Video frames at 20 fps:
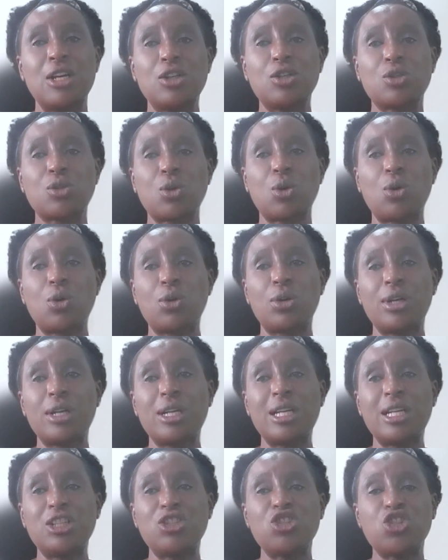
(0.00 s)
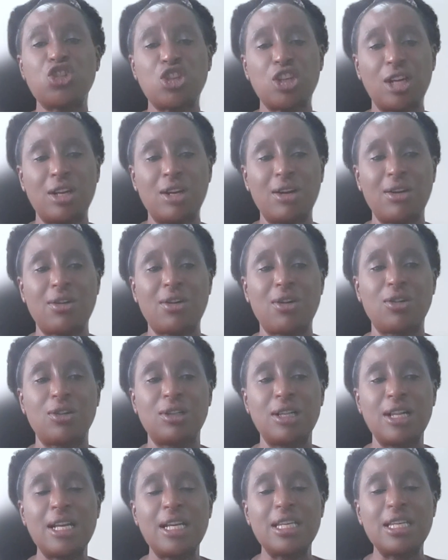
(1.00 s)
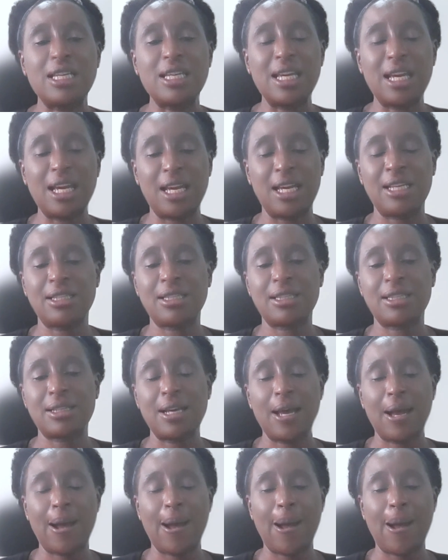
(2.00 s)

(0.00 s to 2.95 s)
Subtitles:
So in general, yes,